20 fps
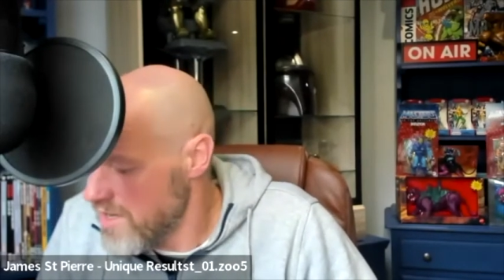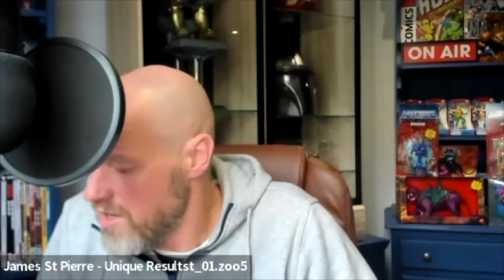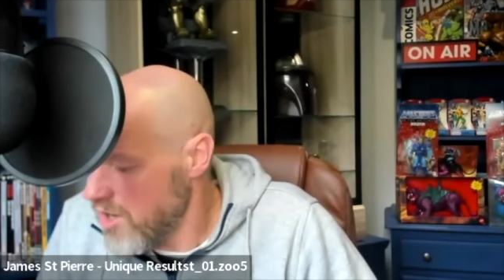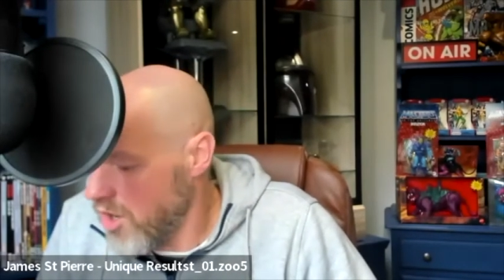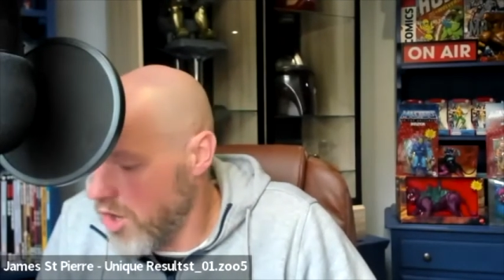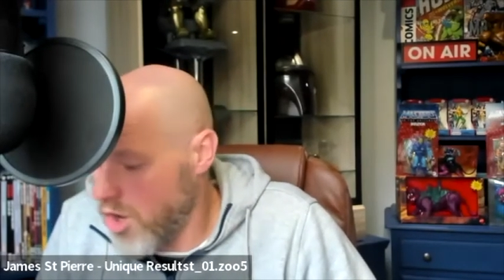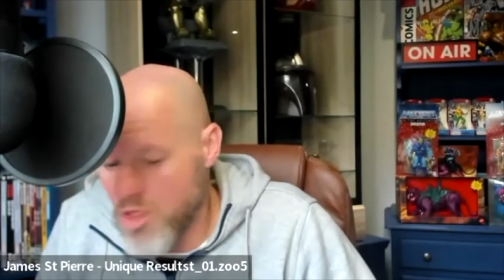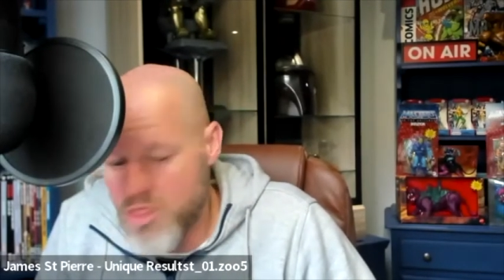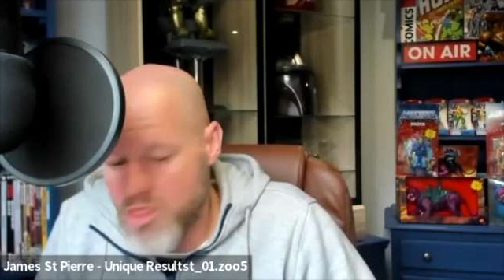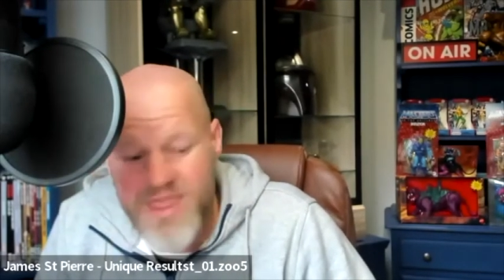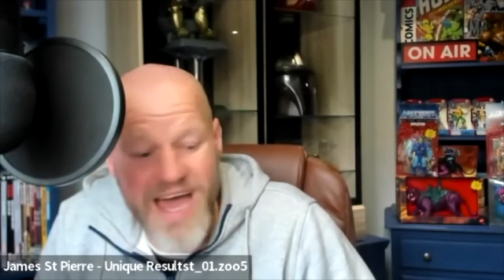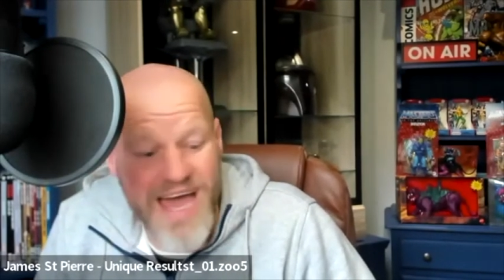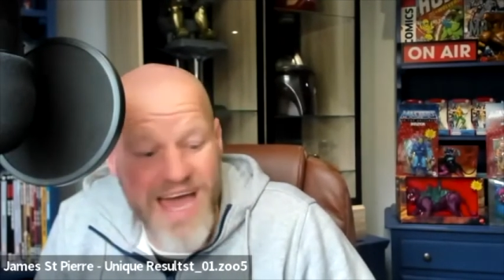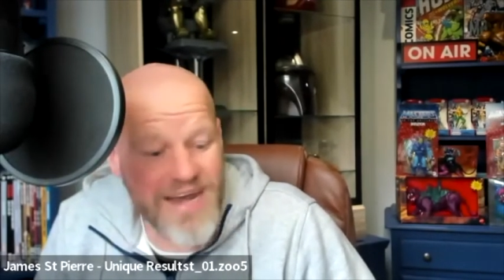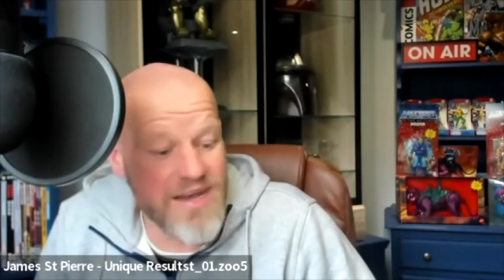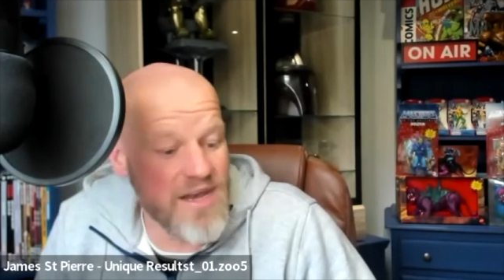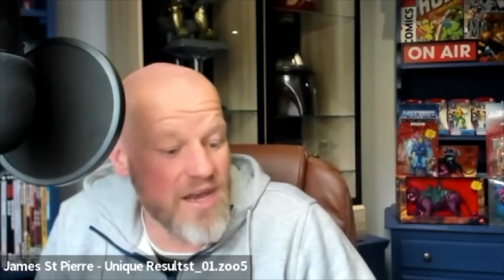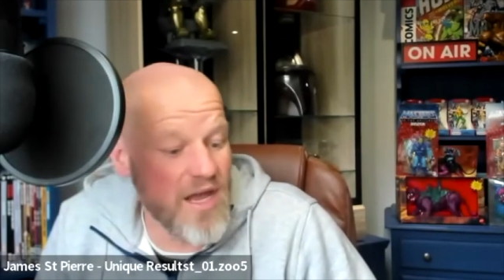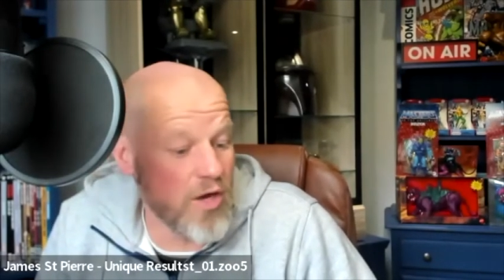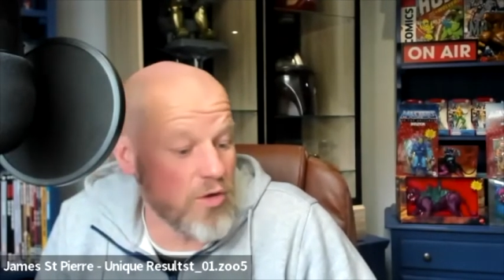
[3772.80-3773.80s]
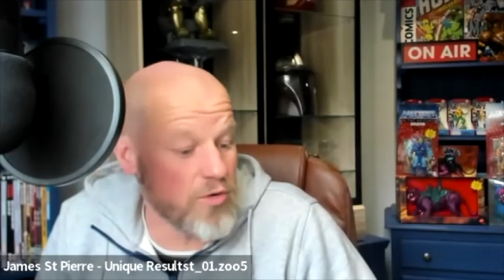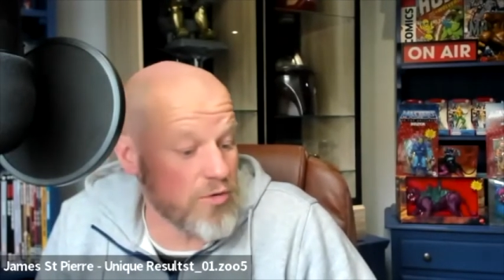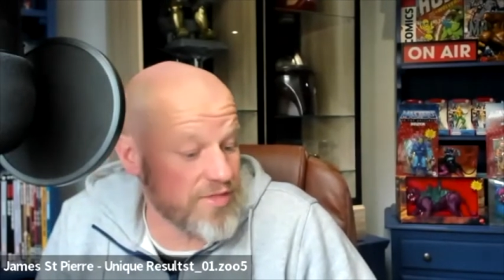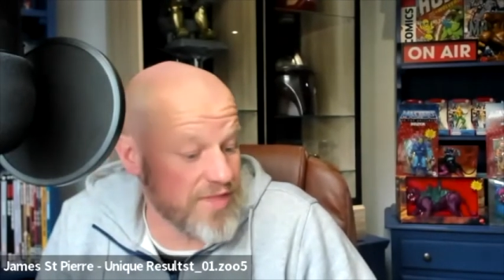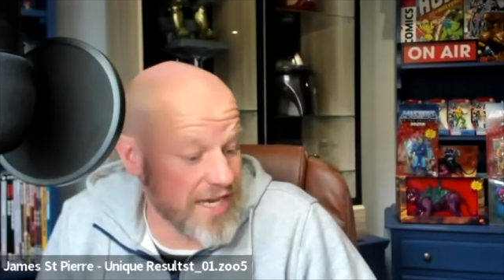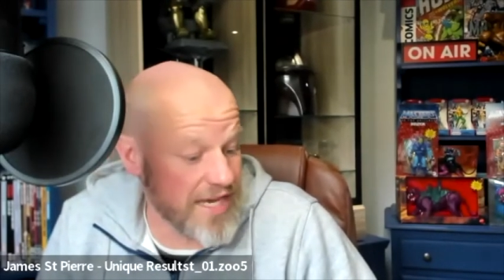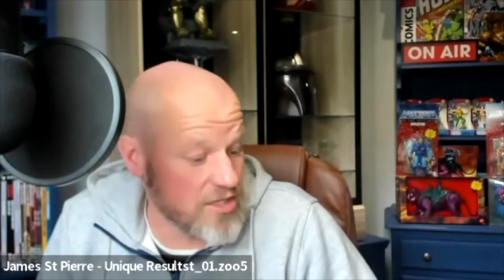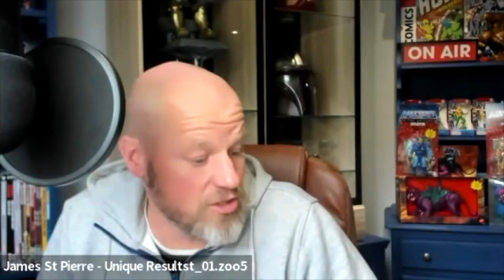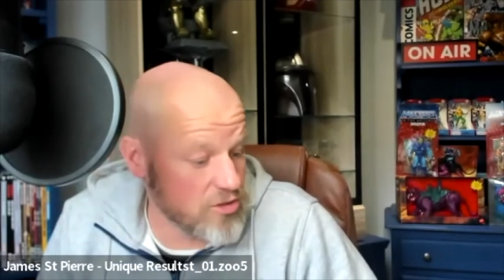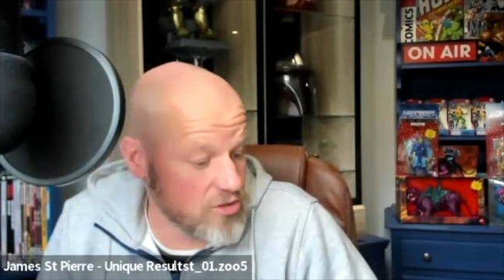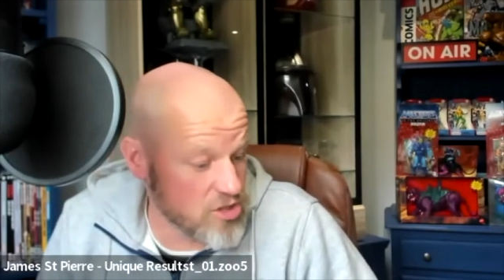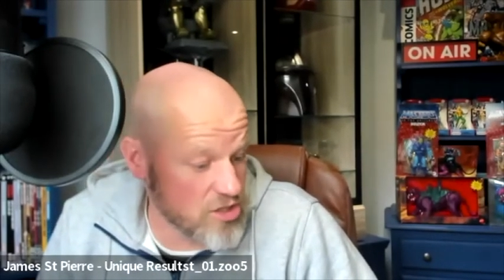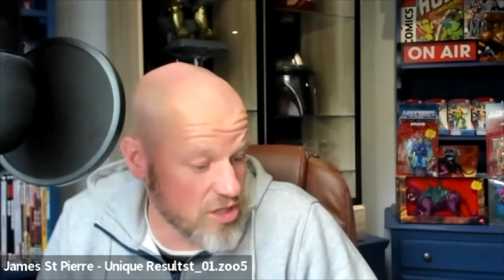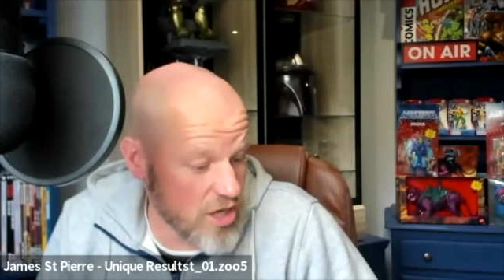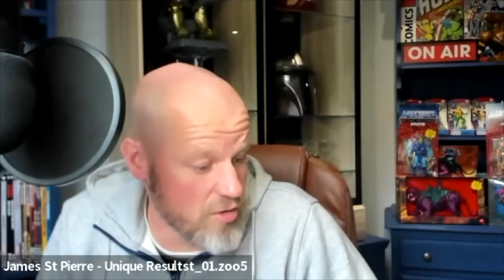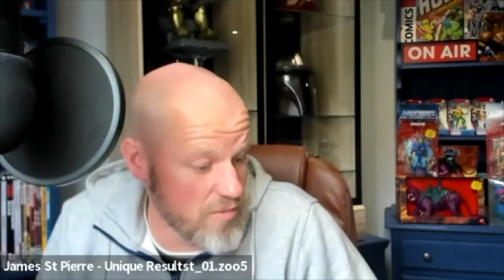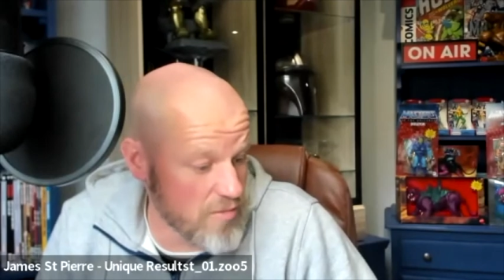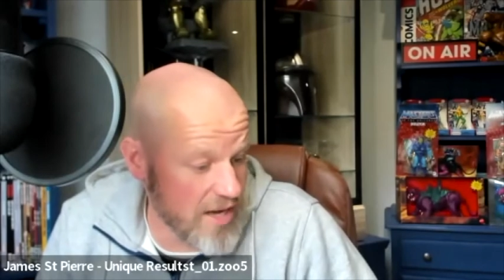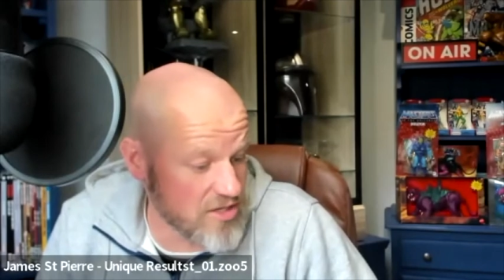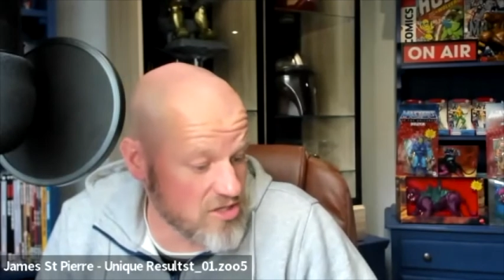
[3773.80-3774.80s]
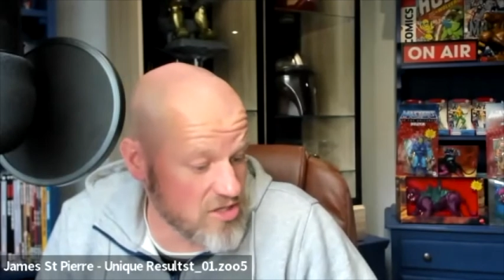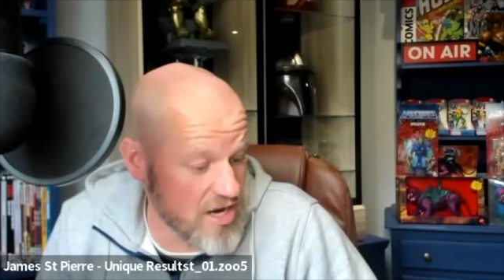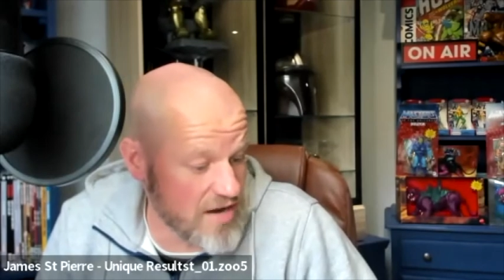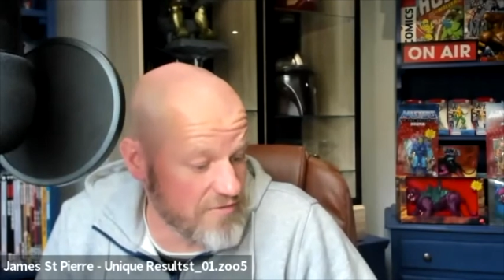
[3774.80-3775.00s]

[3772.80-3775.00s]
on that note, thank you so much,